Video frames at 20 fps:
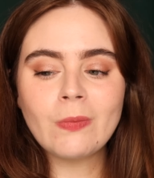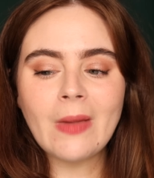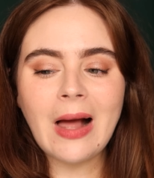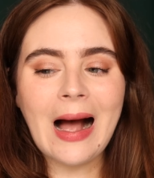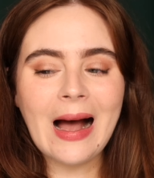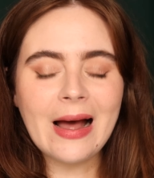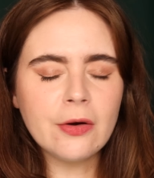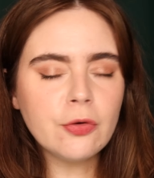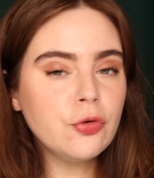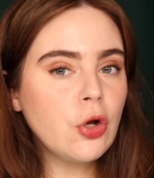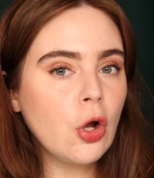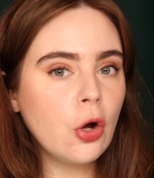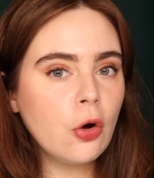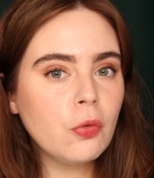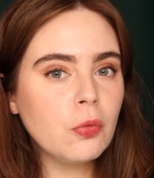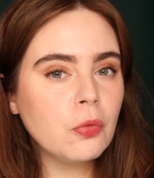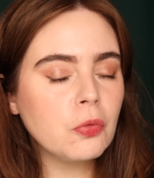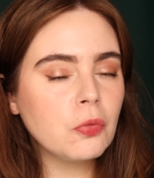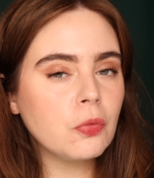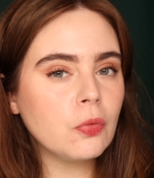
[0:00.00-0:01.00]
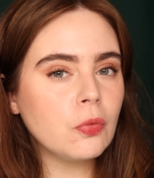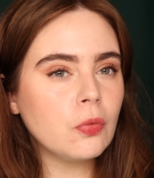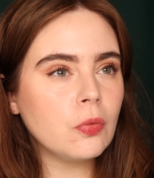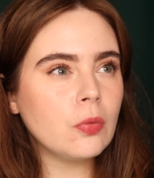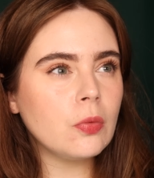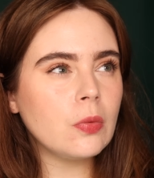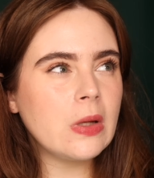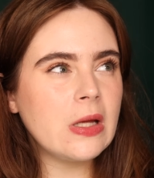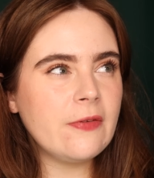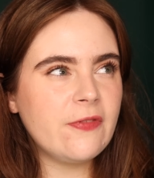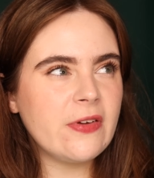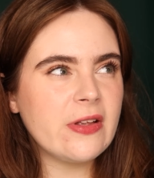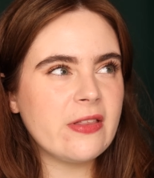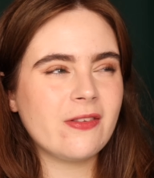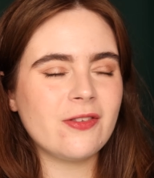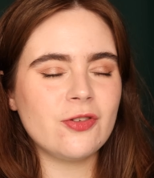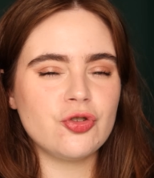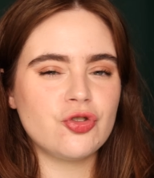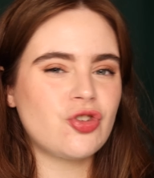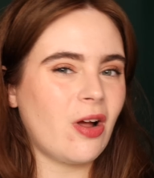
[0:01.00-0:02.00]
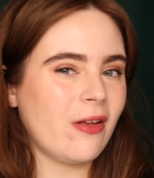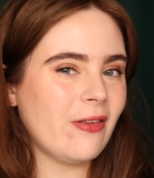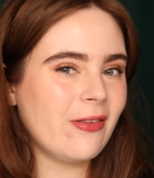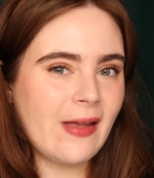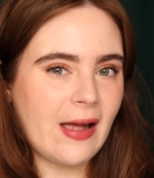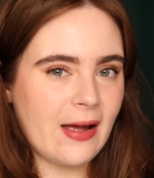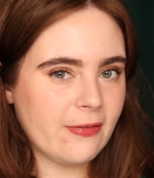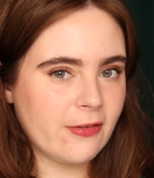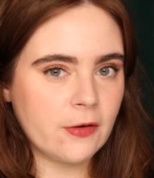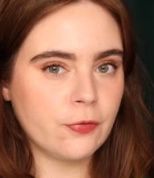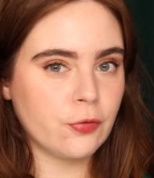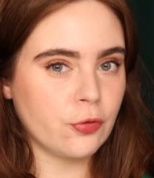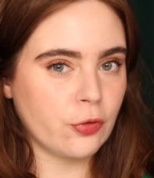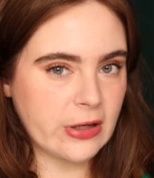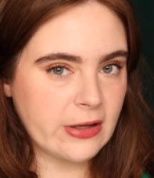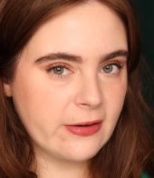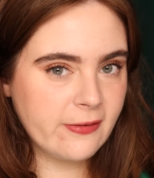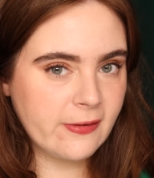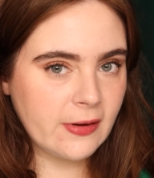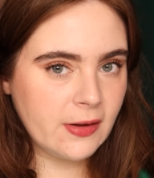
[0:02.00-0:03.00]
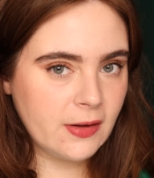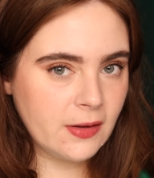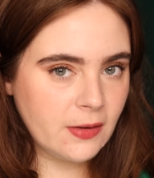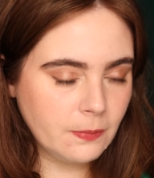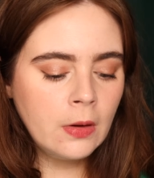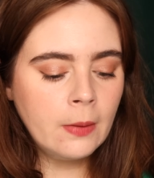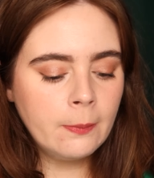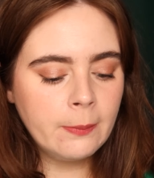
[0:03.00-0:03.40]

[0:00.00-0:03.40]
I don't know if it's just as of recent,